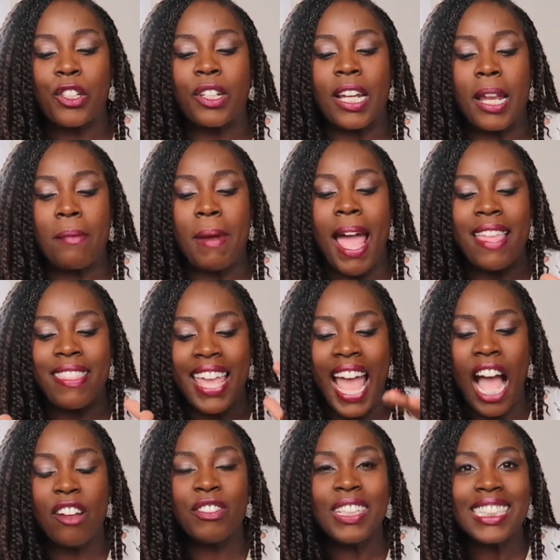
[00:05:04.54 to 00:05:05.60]
cream and they
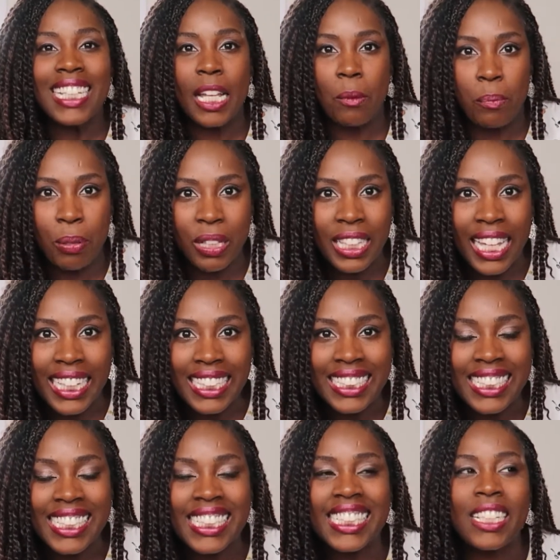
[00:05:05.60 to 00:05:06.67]
have these like
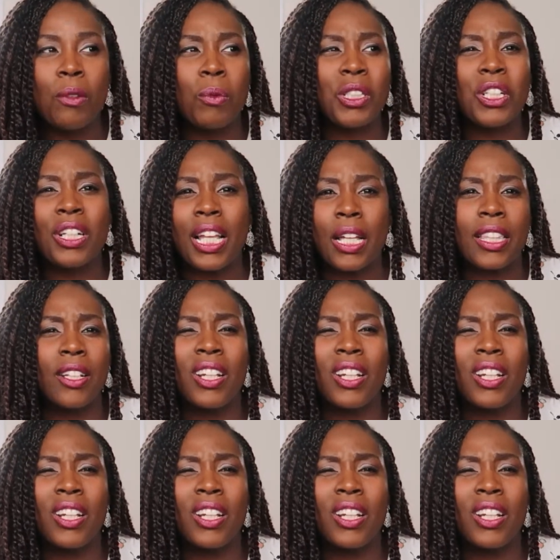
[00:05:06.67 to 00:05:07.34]
plates which are like,